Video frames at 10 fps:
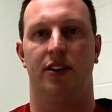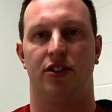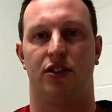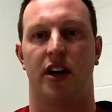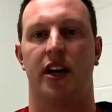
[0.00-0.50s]

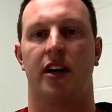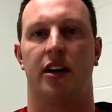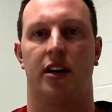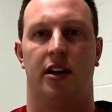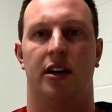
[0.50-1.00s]
strike.
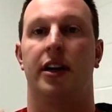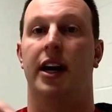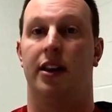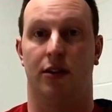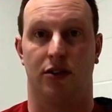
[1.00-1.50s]

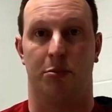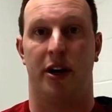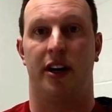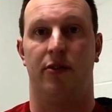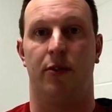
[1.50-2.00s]
Okay, those are
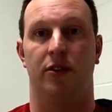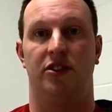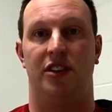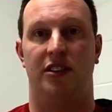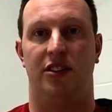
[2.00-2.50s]
braking
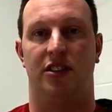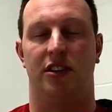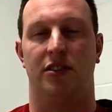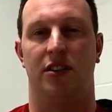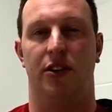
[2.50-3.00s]
forces. That's just going
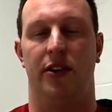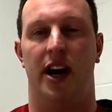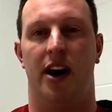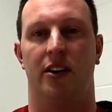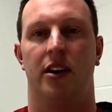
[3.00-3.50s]
to slow you
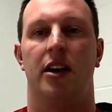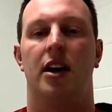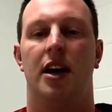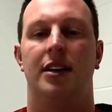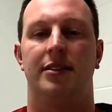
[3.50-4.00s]
down.
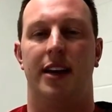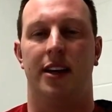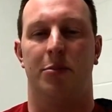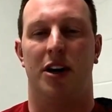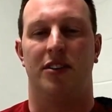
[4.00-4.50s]
Stay in
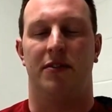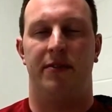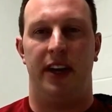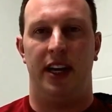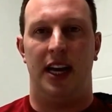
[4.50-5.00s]
the balls of the
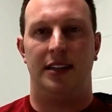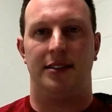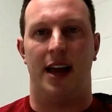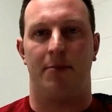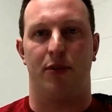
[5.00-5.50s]
feet,
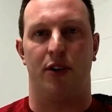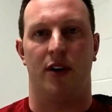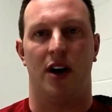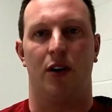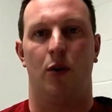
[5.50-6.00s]
snap through the
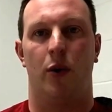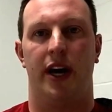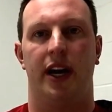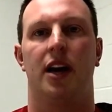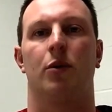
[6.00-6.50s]
ground
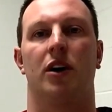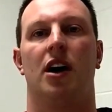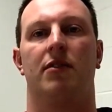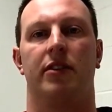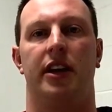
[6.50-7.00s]
quick,
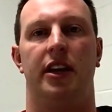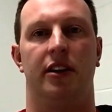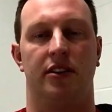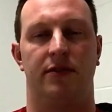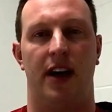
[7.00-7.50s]
recover the heel
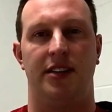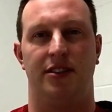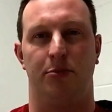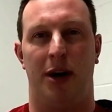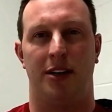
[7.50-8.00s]
as fast as
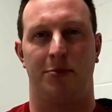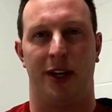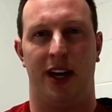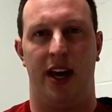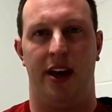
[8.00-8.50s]
you possibly
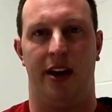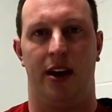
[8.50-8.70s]
can.